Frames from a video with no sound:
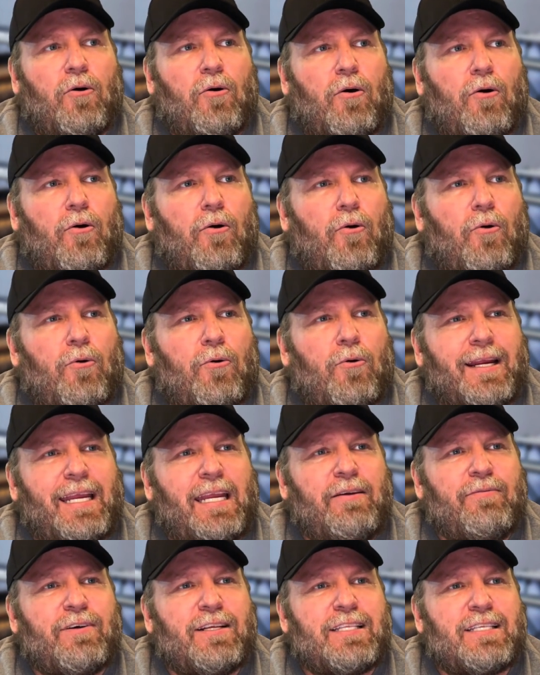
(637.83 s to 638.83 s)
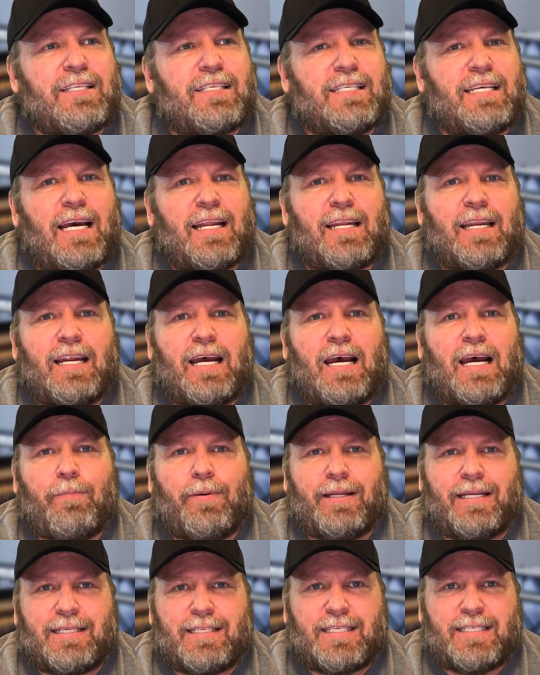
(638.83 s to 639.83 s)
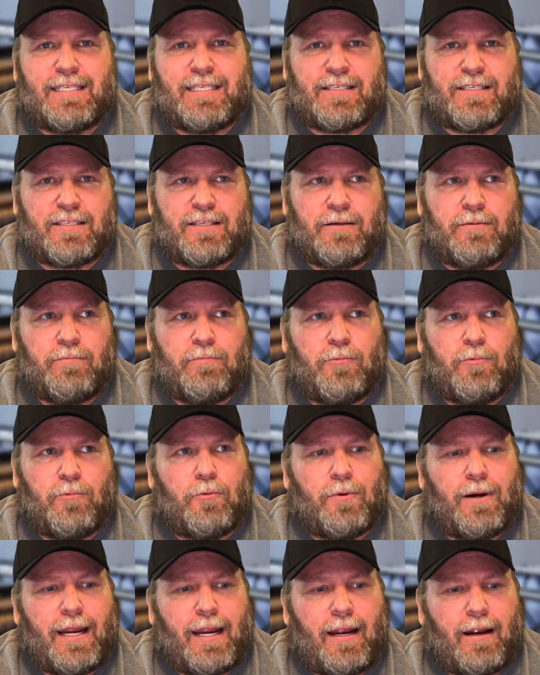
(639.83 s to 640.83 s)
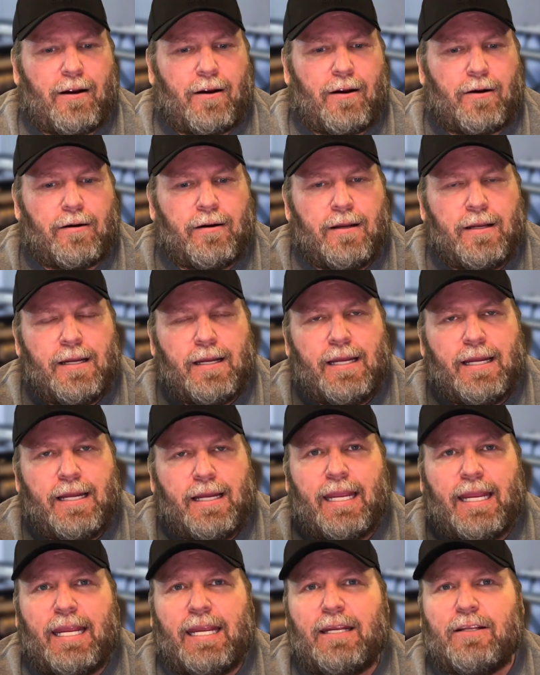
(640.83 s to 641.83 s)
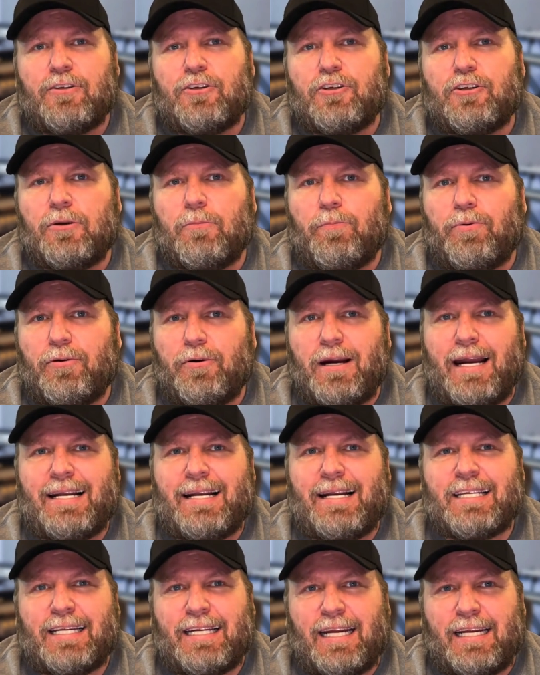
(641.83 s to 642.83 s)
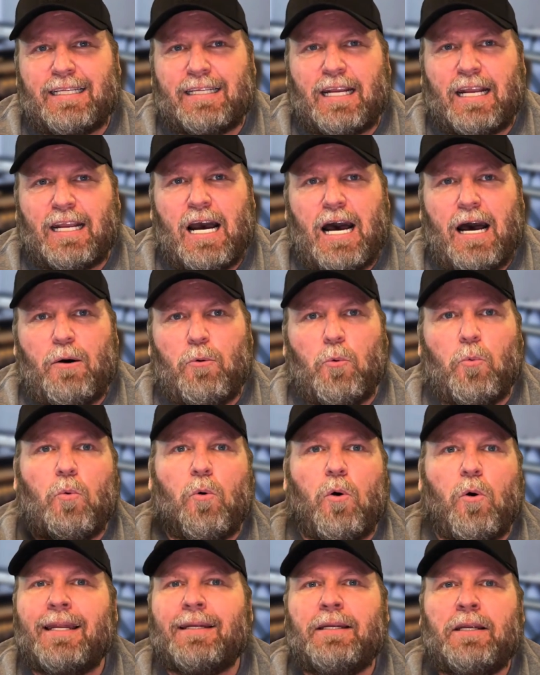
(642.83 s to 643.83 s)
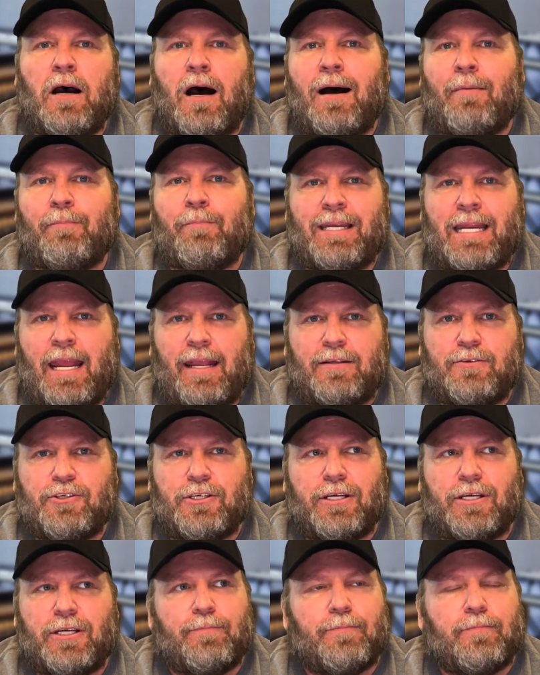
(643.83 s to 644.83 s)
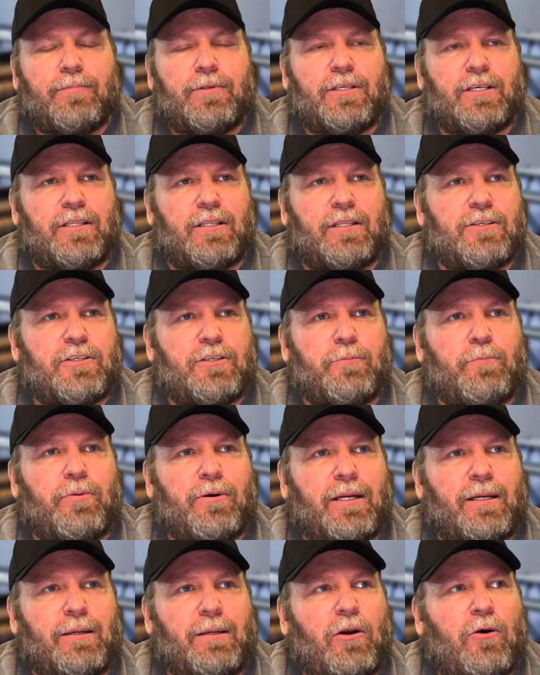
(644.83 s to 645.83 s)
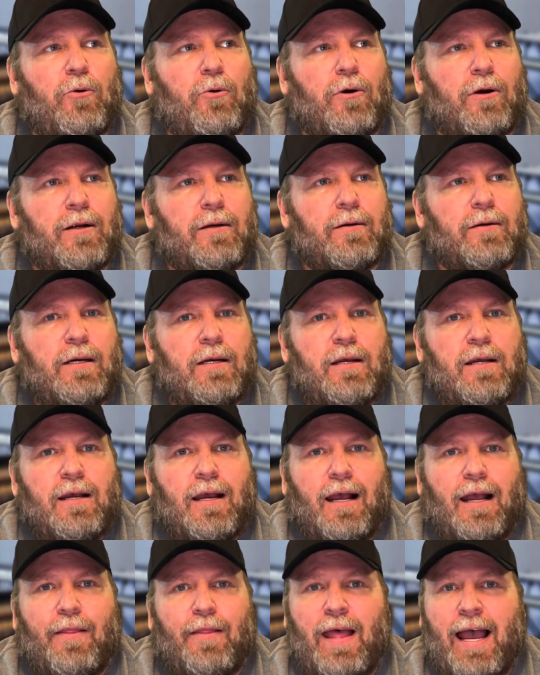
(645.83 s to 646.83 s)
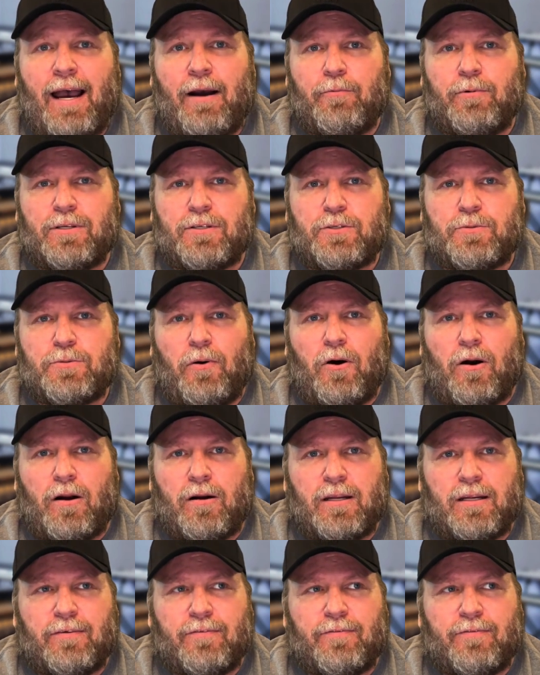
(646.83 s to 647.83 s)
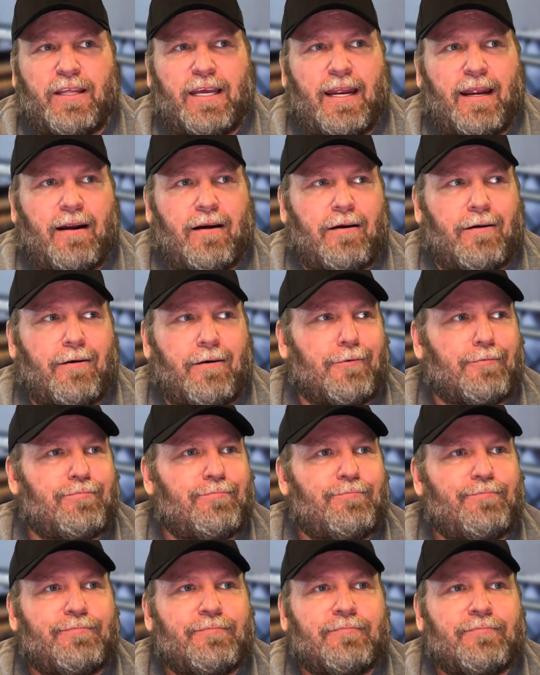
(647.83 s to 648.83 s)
or even set it up in a system where each president got one nomination to the Supreme Court, and that was part of their,